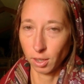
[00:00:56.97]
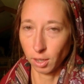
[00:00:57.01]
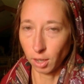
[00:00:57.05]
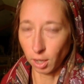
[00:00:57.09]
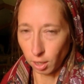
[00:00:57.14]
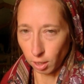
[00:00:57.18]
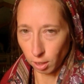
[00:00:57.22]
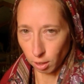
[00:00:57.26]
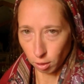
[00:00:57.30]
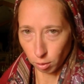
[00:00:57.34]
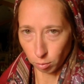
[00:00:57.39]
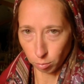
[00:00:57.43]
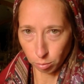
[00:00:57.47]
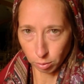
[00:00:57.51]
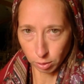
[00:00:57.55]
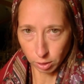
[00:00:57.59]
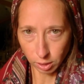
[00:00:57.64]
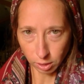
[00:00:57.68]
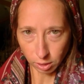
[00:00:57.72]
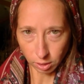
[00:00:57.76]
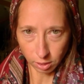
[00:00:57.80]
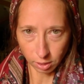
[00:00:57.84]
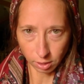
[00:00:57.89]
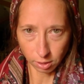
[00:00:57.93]
uh,
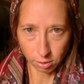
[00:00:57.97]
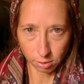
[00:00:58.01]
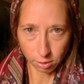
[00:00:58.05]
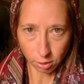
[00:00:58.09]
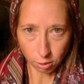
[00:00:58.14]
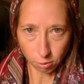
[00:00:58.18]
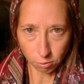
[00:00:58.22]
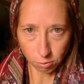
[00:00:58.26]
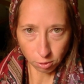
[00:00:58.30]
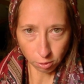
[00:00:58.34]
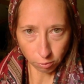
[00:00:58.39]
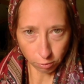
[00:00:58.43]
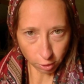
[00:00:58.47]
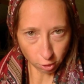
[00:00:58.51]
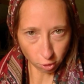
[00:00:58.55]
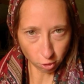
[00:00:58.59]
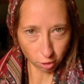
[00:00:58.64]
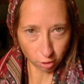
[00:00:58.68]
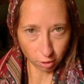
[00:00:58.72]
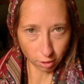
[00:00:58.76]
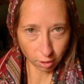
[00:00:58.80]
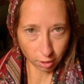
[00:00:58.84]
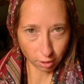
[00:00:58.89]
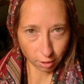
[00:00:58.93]
completely self
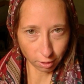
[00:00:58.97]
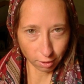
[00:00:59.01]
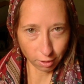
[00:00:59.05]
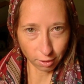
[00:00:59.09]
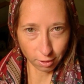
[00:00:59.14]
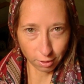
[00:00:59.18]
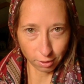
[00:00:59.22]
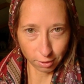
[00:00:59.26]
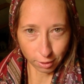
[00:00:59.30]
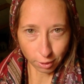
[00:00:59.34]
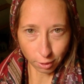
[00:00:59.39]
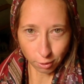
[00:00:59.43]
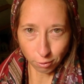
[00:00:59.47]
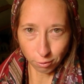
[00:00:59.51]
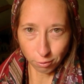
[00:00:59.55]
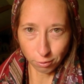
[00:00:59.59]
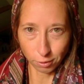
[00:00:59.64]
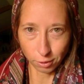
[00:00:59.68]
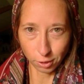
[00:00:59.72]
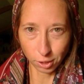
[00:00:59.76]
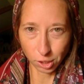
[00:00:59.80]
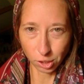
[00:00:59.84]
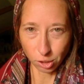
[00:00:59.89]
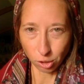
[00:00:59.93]
sufficient and self
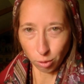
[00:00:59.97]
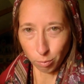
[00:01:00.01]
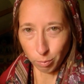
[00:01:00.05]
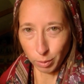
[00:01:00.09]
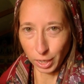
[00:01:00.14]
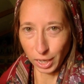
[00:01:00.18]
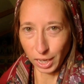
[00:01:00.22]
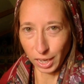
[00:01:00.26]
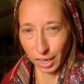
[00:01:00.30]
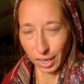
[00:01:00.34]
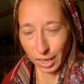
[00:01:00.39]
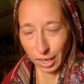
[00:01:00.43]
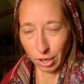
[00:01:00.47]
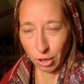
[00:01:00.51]
determining,